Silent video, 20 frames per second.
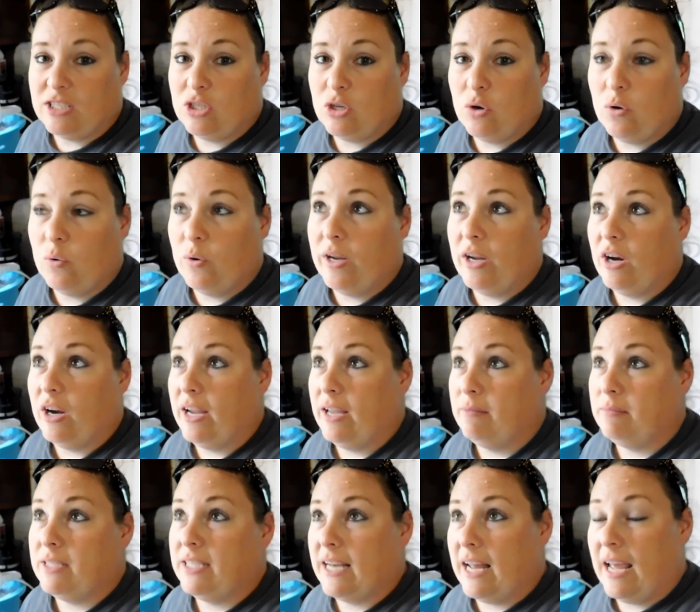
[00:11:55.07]
So here I
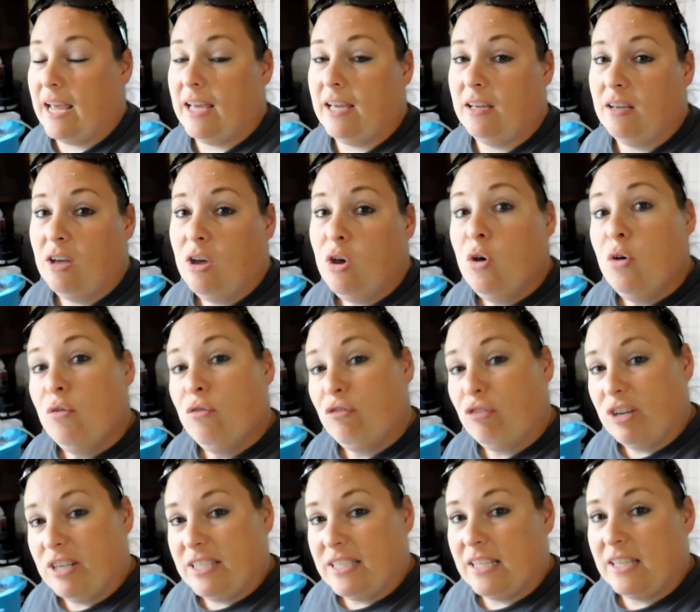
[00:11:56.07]
am today,
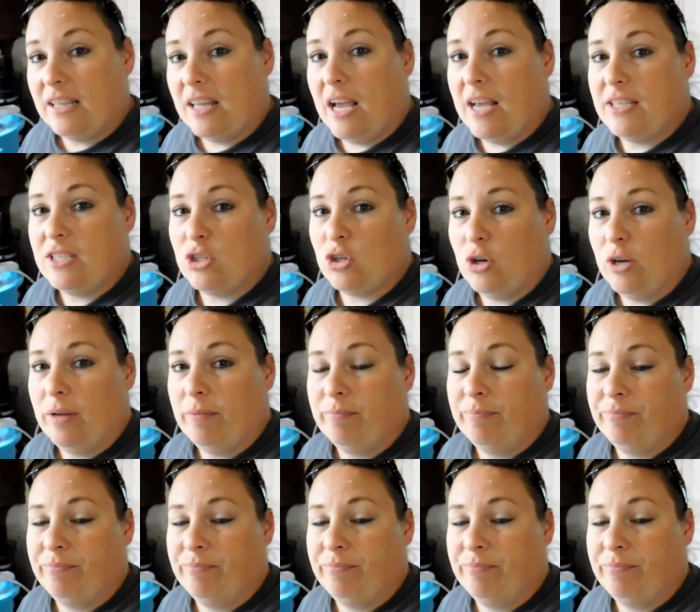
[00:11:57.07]
freezing the ice cream.